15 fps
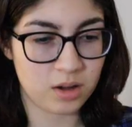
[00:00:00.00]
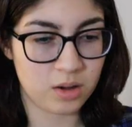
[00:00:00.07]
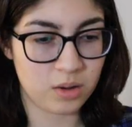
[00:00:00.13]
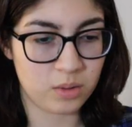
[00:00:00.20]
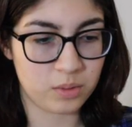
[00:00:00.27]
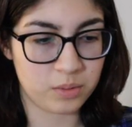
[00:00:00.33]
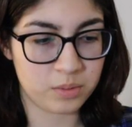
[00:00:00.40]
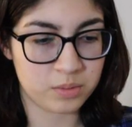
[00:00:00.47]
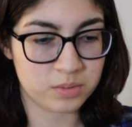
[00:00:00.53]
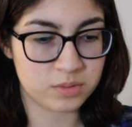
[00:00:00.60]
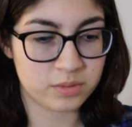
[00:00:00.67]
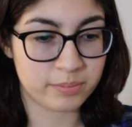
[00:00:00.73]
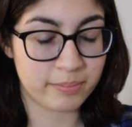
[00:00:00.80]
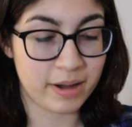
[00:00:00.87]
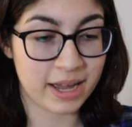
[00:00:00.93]

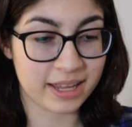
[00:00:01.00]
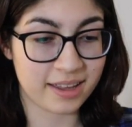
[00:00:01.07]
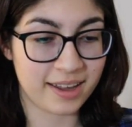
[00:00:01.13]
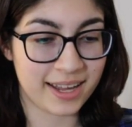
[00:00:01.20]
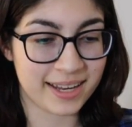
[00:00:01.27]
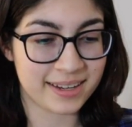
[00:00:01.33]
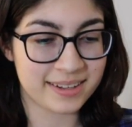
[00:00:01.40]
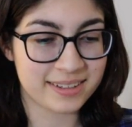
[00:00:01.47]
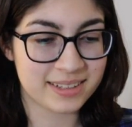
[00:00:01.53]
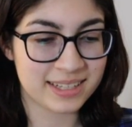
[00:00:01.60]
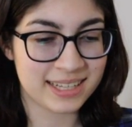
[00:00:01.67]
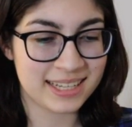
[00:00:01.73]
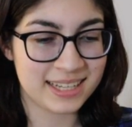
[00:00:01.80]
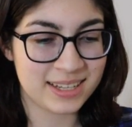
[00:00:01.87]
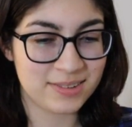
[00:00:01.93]
oh my god.
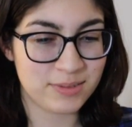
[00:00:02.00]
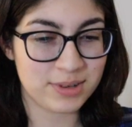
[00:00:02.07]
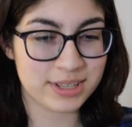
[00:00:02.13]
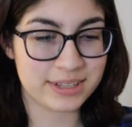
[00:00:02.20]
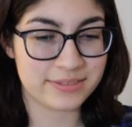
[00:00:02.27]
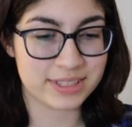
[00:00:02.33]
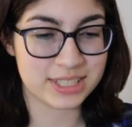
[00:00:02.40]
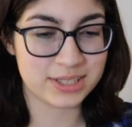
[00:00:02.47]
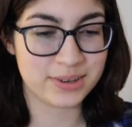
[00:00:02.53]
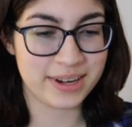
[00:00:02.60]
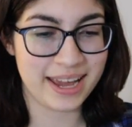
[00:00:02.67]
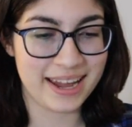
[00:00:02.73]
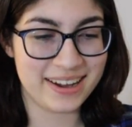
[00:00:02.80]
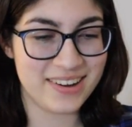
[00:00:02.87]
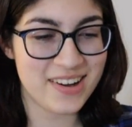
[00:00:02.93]
What do you even do
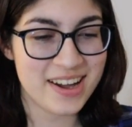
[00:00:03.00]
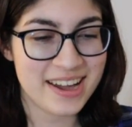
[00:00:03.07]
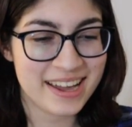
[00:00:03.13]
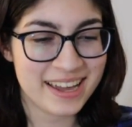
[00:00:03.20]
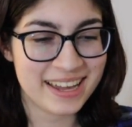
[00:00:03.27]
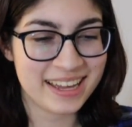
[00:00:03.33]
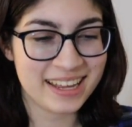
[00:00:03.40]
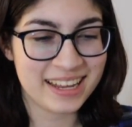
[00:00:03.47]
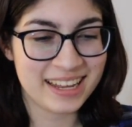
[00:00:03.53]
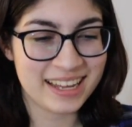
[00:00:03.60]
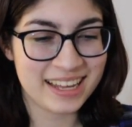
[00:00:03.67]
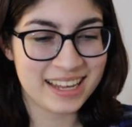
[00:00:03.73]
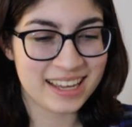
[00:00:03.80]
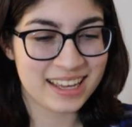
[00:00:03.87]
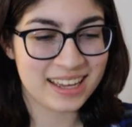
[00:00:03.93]
now?
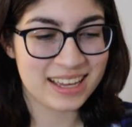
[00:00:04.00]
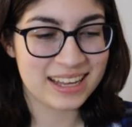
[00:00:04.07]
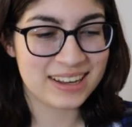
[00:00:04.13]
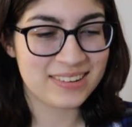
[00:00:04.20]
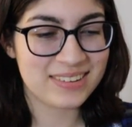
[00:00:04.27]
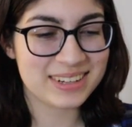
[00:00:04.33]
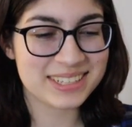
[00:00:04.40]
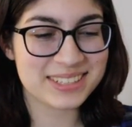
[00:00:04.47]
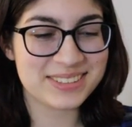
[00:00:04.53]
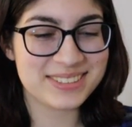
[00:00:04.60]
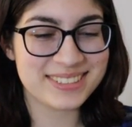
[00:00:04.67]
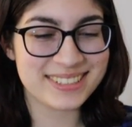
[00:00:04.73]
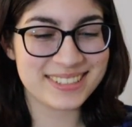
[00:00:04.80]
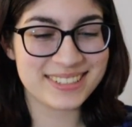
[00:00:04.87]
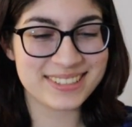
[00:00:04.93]
What do you
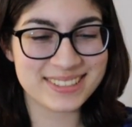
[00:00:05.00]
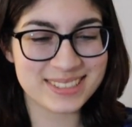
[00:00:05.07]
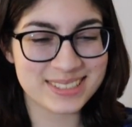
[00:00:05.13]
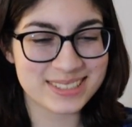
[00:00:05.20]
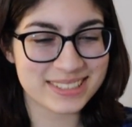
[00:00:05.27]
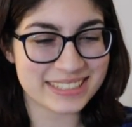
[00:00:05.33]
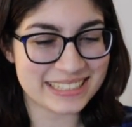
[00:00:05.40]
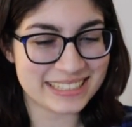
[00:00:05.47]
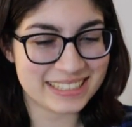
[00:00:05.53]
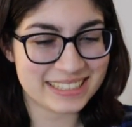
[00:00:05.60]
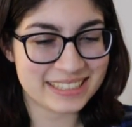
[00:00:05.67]
do?